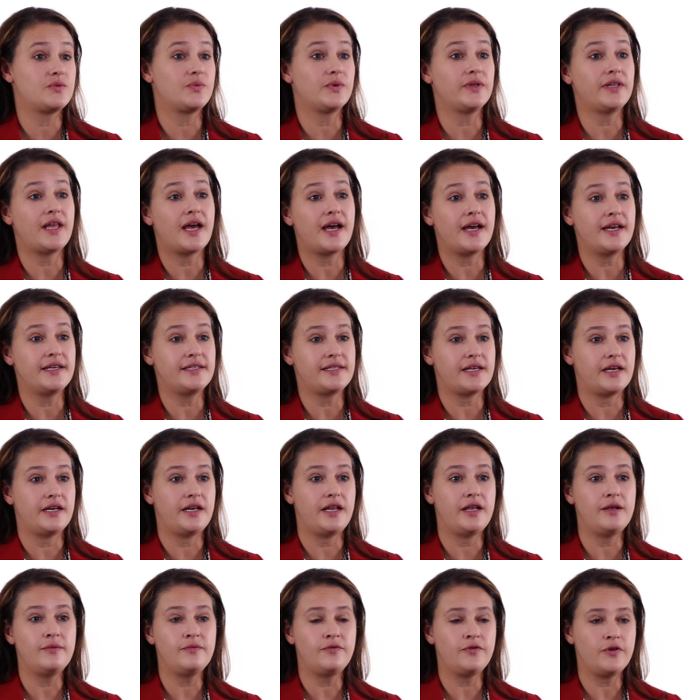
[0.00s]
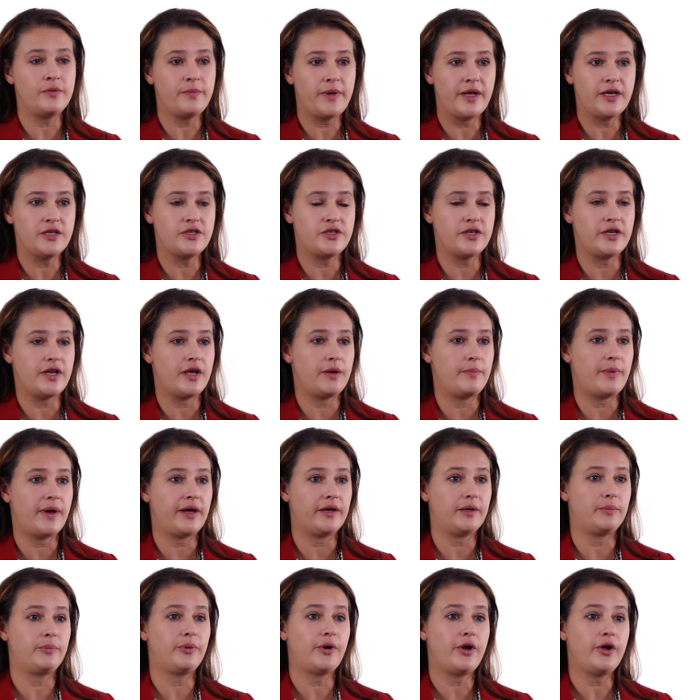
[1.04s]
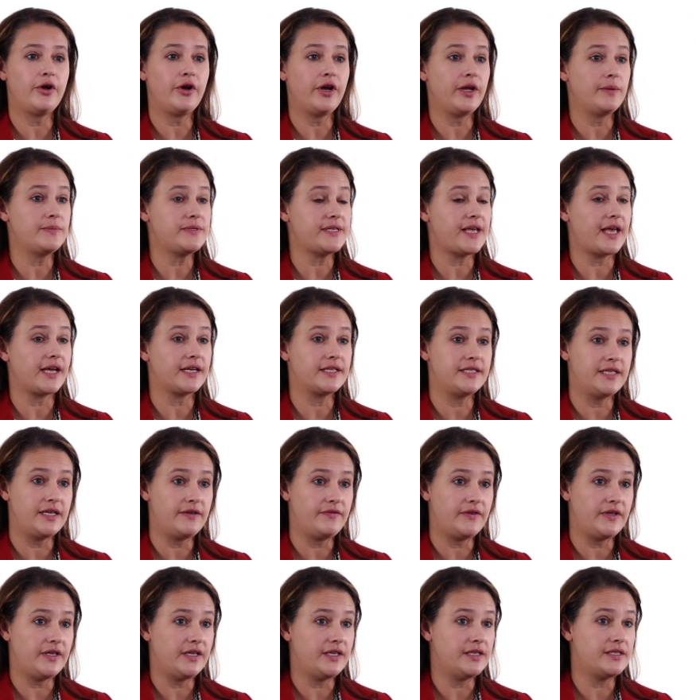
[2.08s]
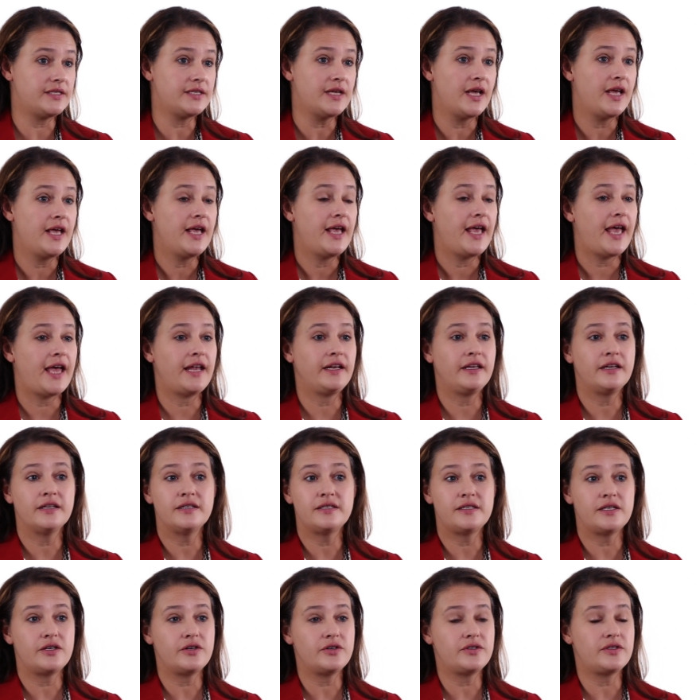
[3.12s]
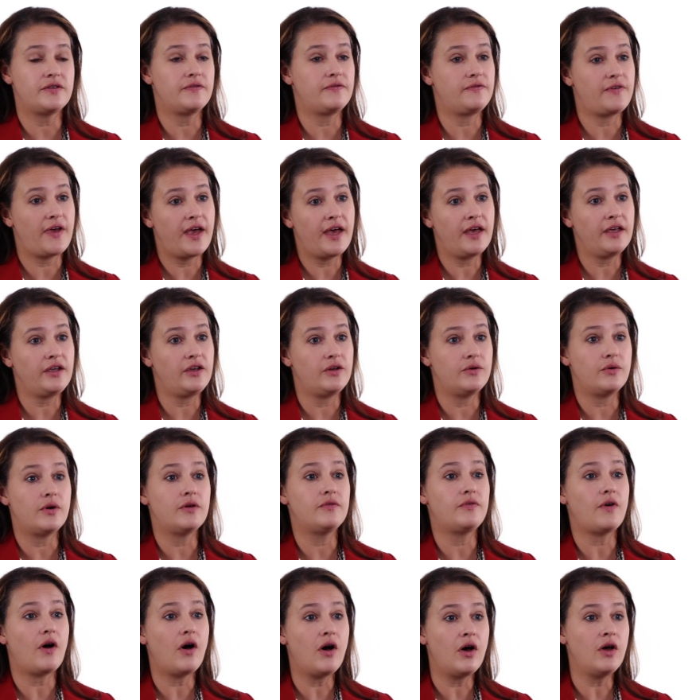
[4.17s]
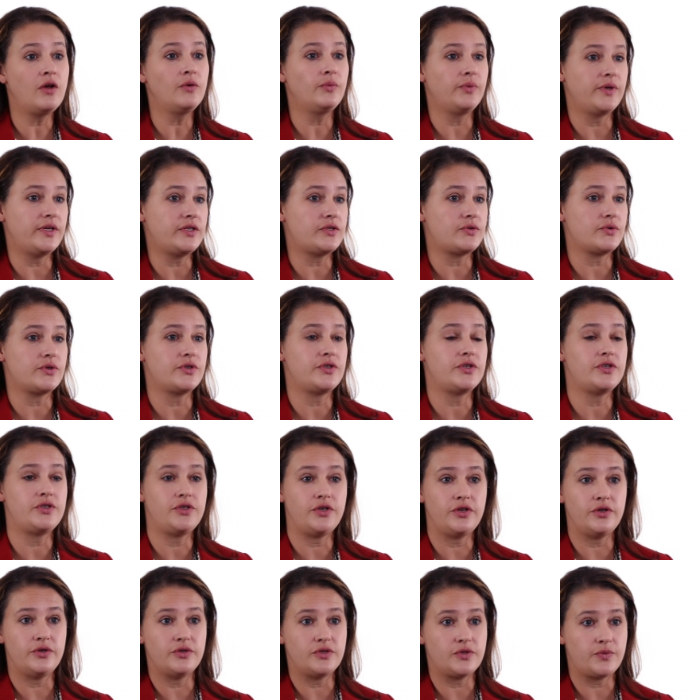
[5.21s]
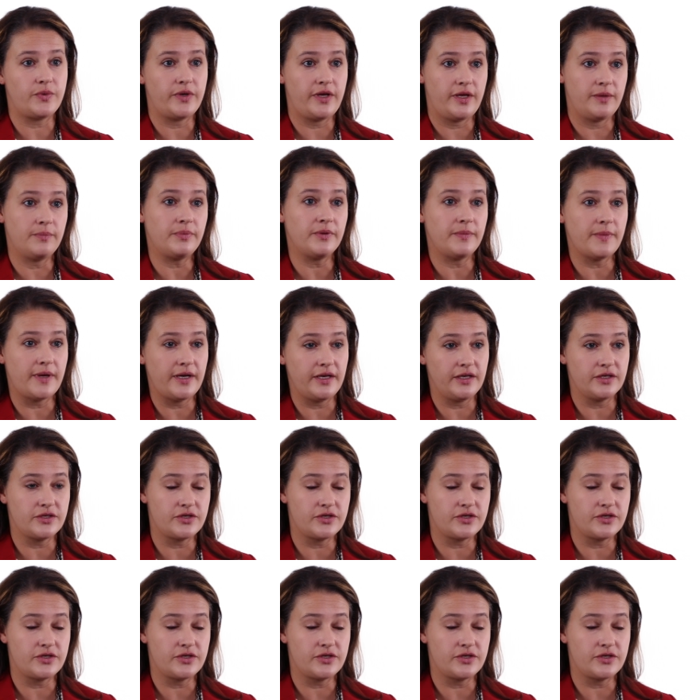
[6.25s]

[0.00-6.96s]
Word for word: relies on information about a program's activities and considers the value of all resources used when implementing a